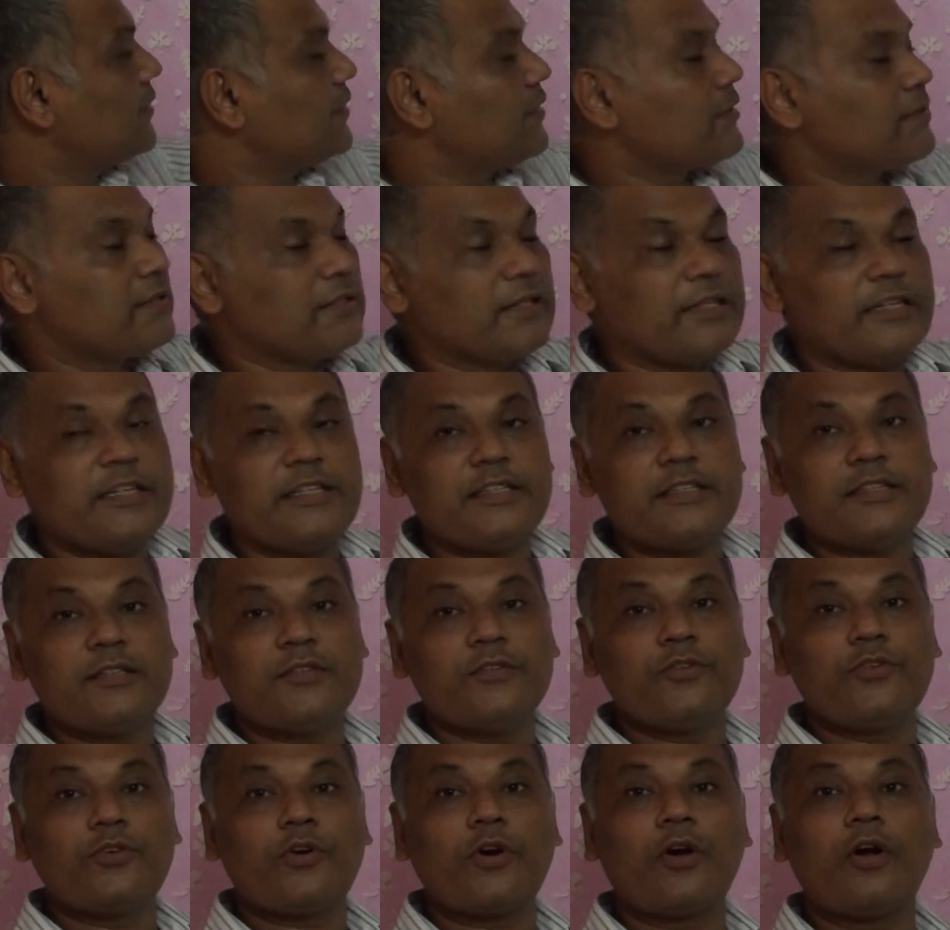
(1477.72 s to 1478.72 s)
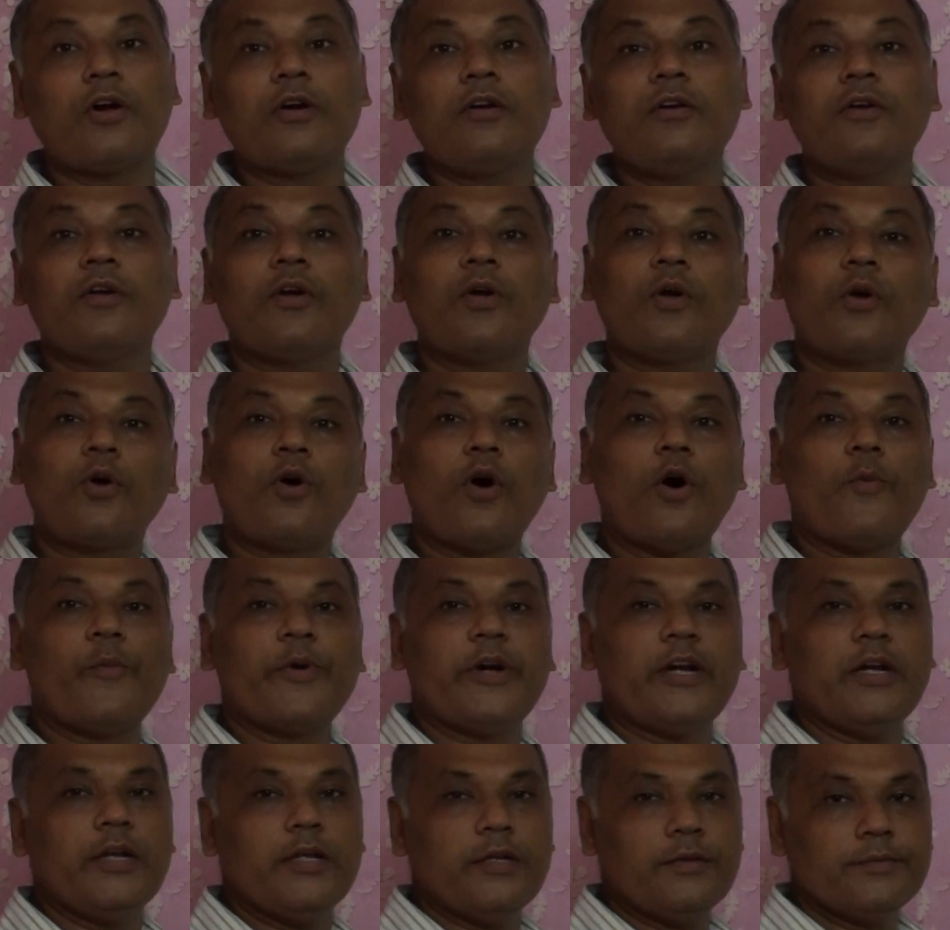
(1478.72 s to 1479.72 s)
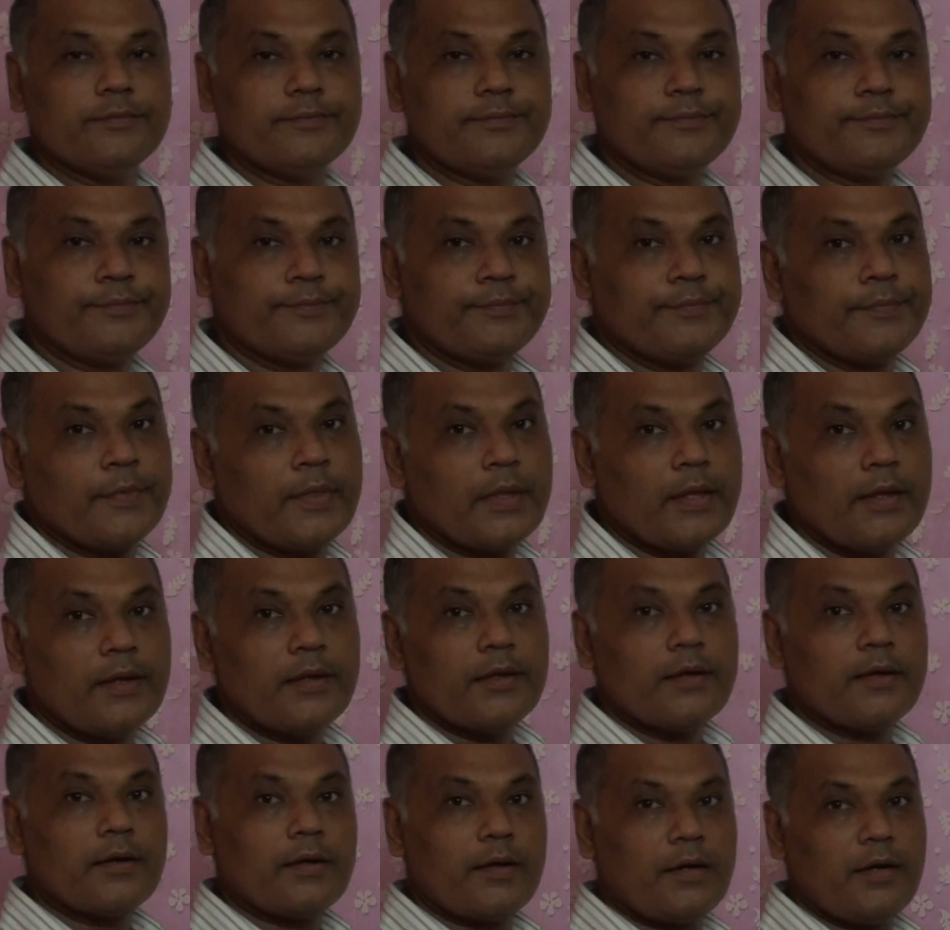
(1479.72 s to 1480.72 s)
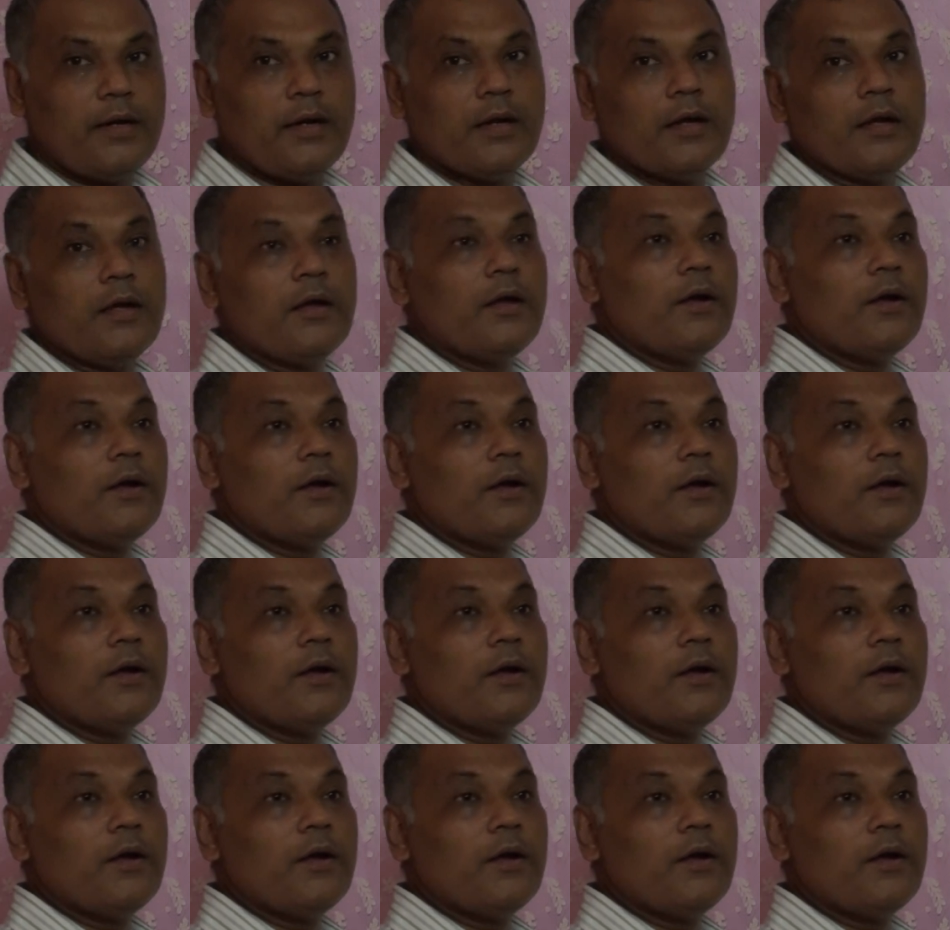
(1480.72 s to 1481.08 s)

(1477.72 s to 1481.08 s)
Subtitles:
is drawn commonly, right?